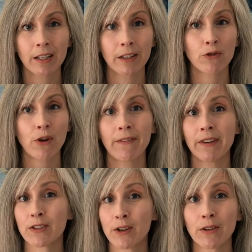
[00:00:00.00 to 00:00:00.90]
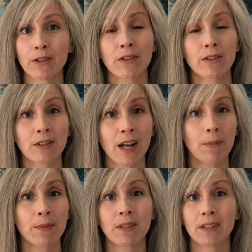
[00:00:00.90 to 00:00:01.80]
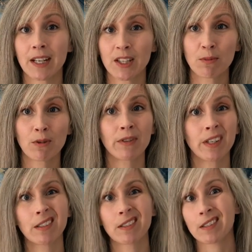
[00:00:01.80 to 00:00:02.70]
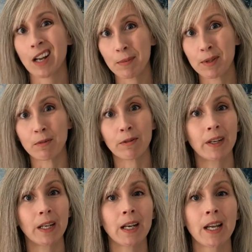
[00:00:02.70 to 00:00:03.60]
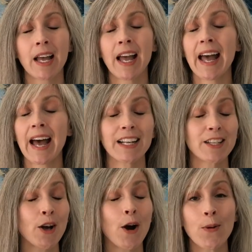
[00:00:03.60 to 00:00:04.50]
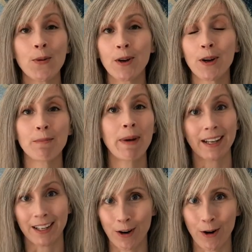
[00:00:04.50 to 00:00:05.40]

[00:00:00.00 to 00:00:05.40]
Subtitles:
because traffic starts, stops, gets moving, stops moving at its own beck and